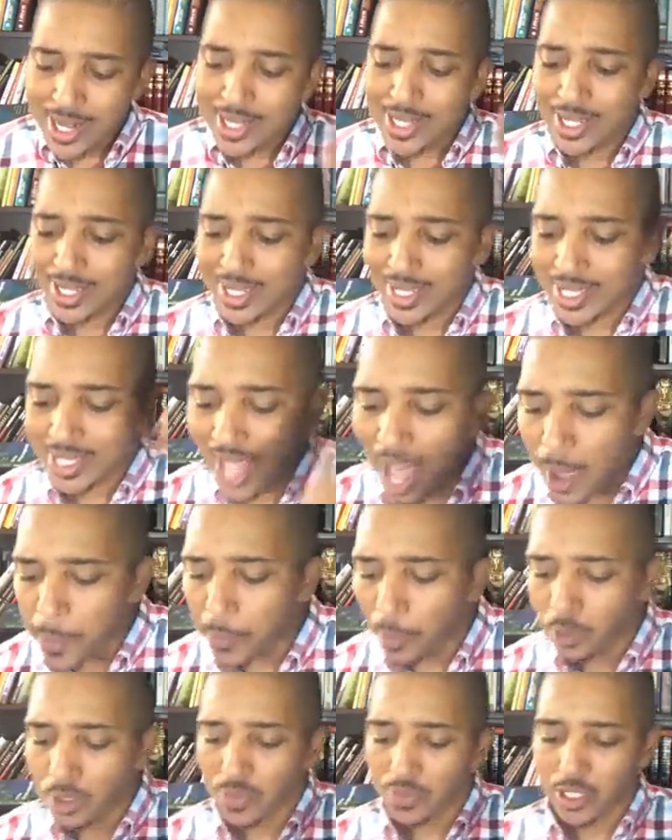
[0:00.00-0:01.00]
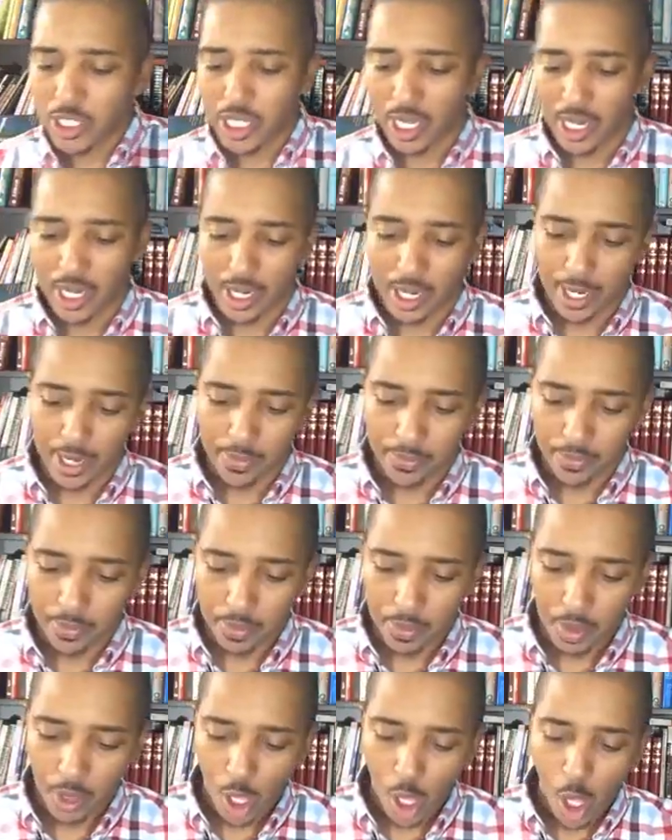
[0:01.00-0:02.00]
The disciples of John
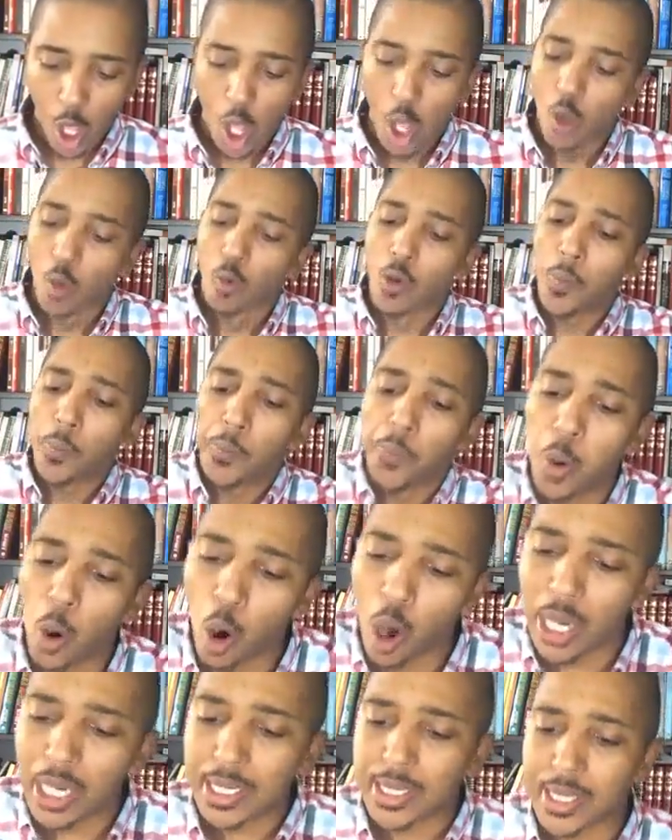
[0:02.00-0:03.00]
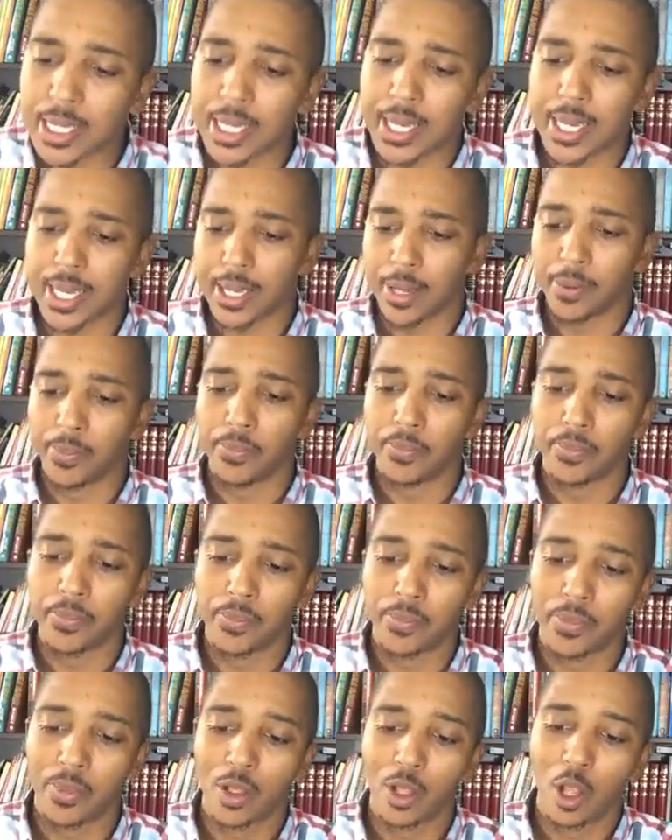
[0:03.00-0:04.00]
reported to him
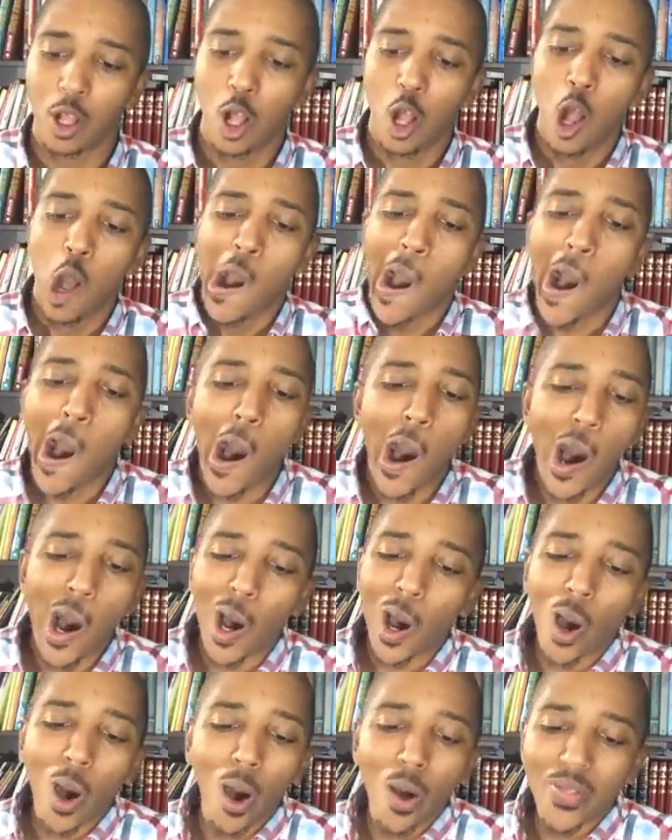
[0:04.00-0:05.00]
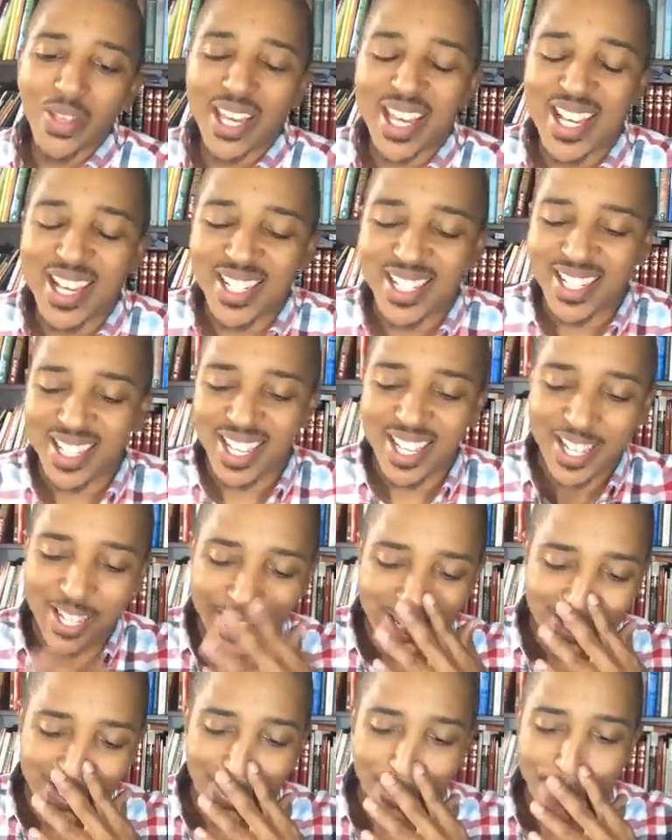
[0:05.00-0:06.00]
all these
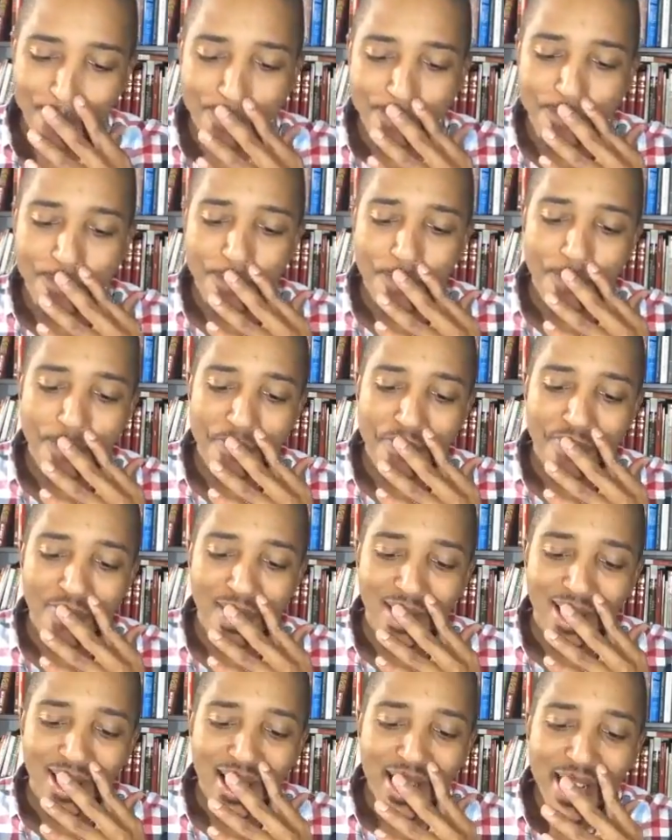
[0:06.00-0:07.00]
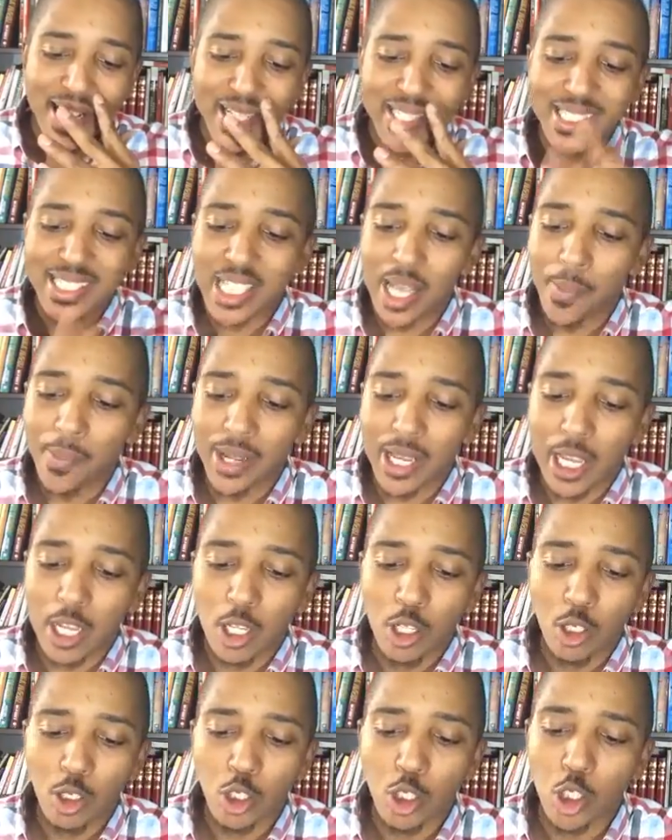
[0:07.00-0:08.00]
things.
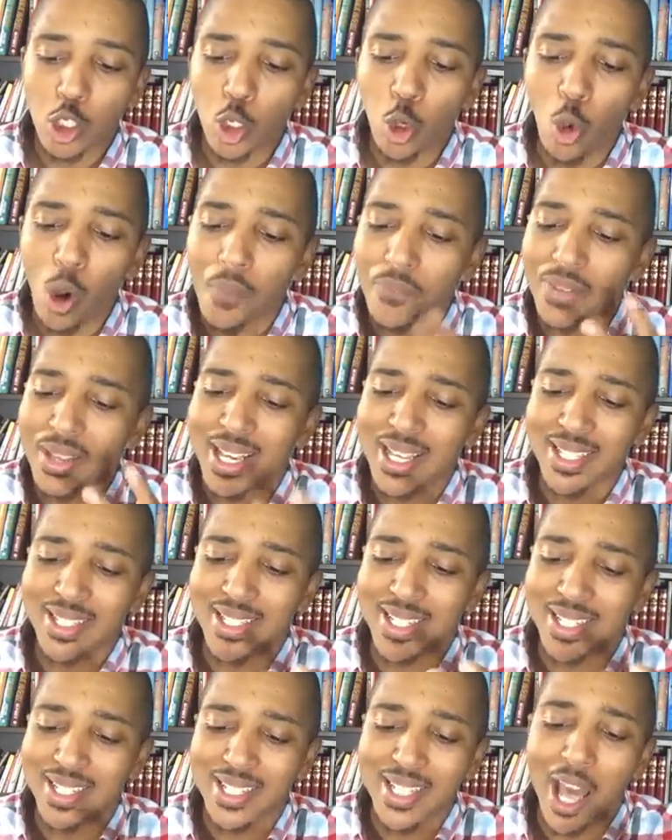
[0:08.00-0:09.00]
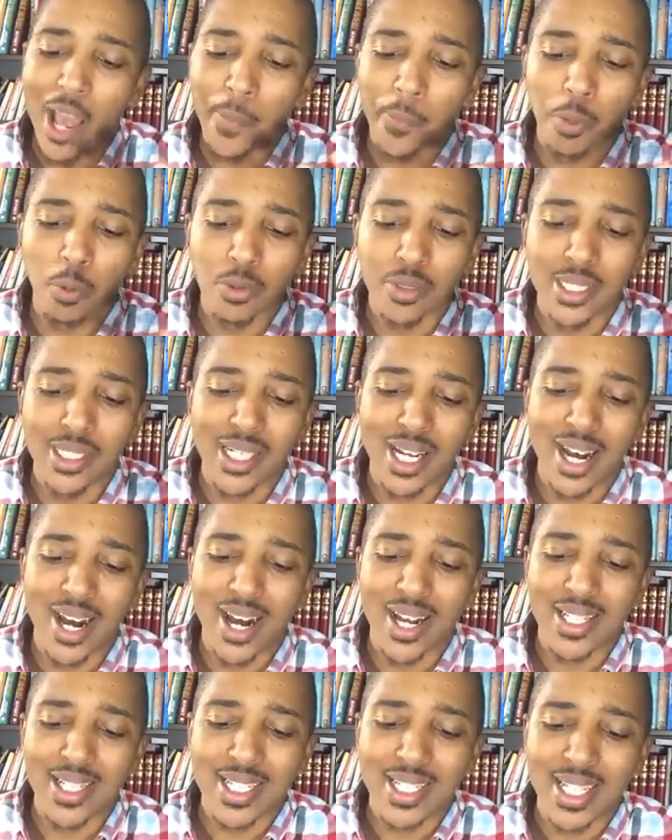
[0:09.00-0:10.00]
Summoning two of his disciples,
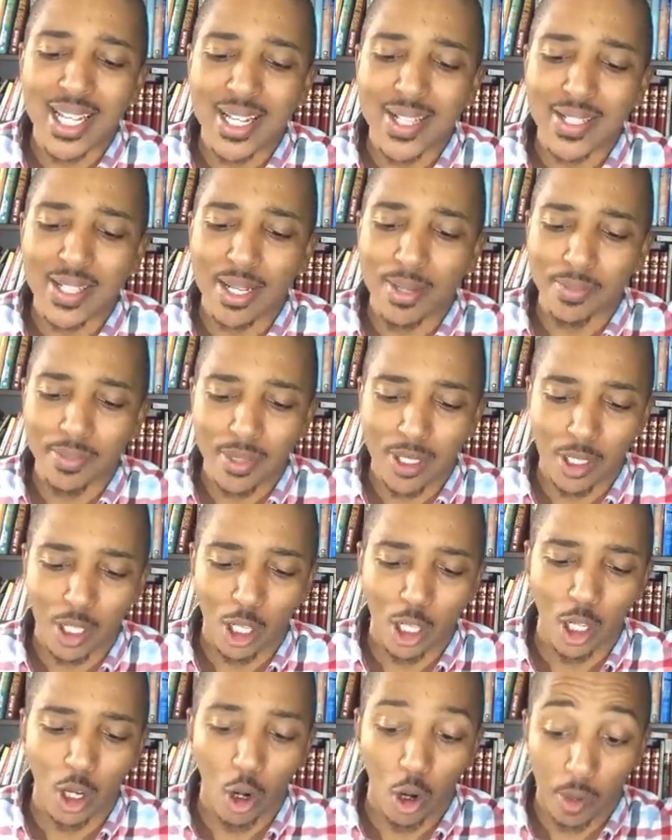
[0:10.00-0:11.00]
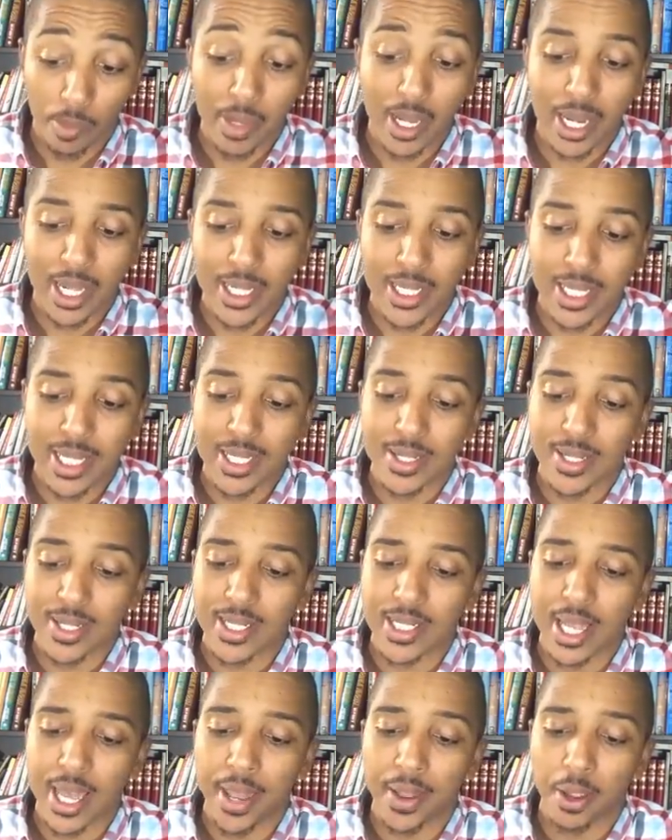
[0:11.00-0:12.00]
John sent them to the Lord, meaning
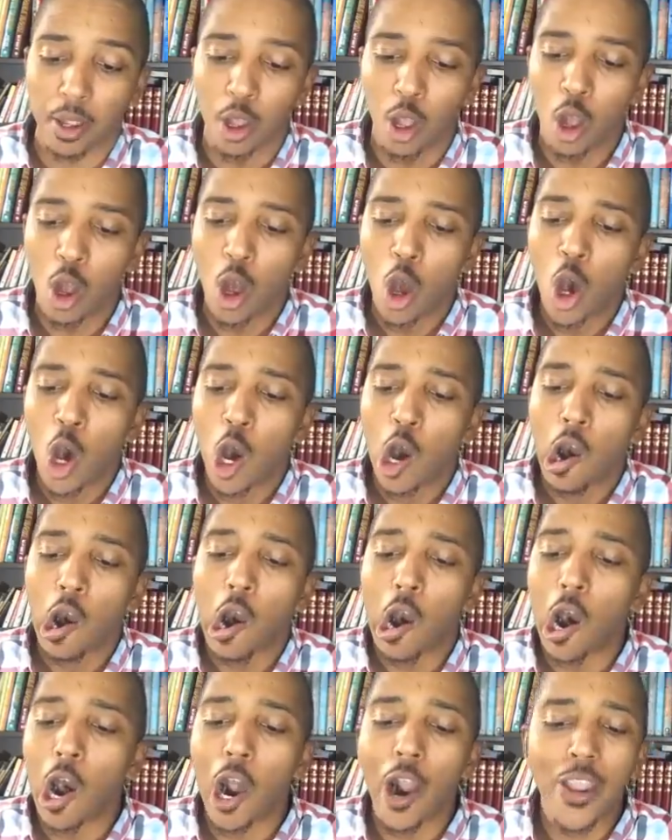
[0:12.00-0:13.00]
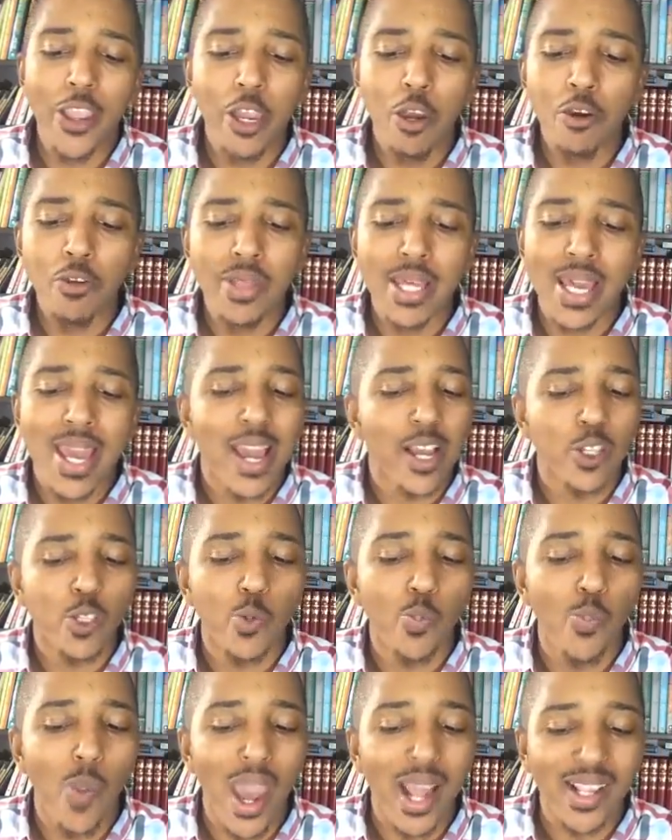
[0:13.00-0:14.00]
Jesus, saying, Are you the
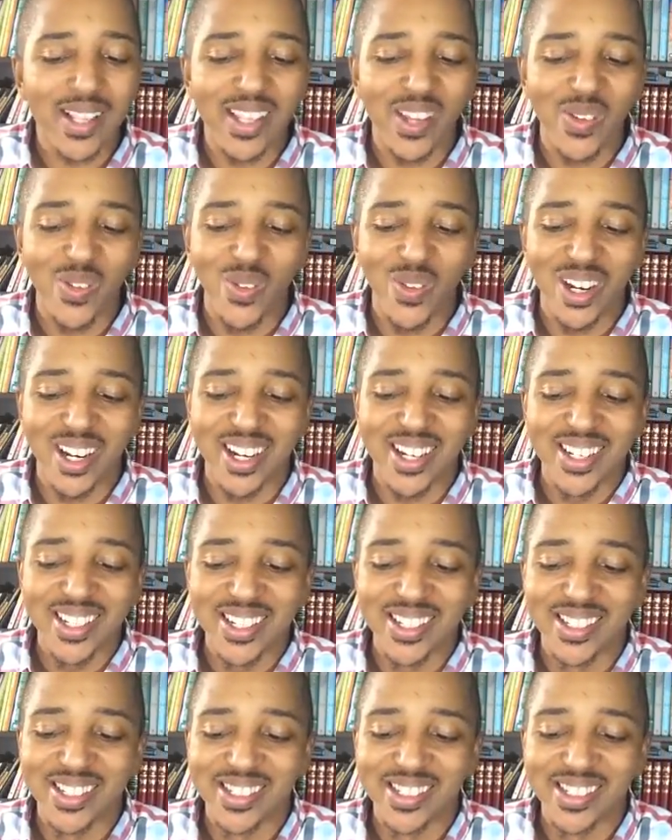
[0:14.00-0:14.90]
expected one,